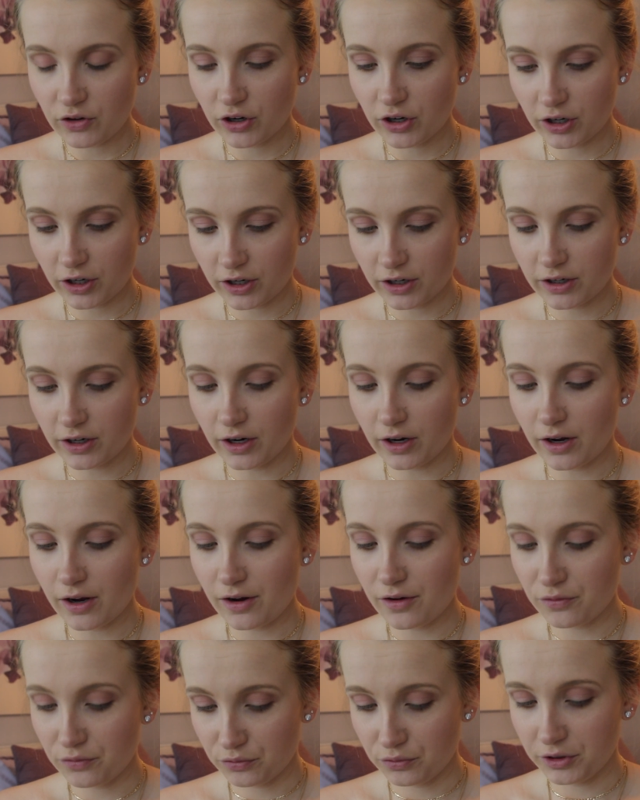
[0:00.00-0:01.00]
heard
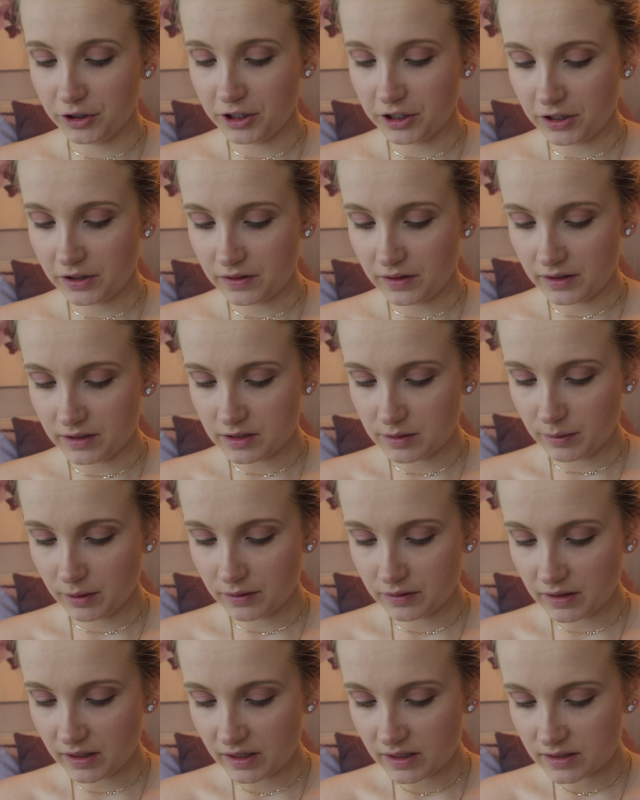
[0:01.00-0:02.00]
really good things
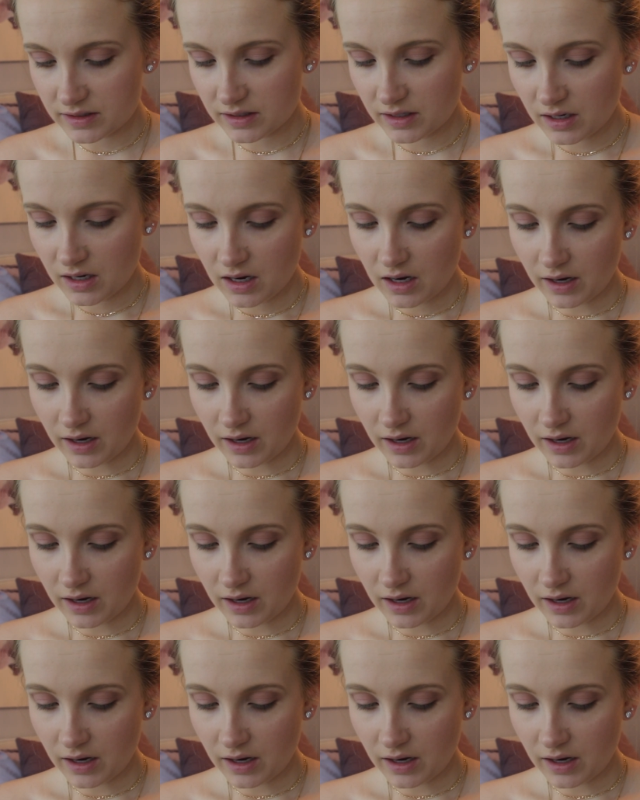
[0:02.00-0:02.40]
about this.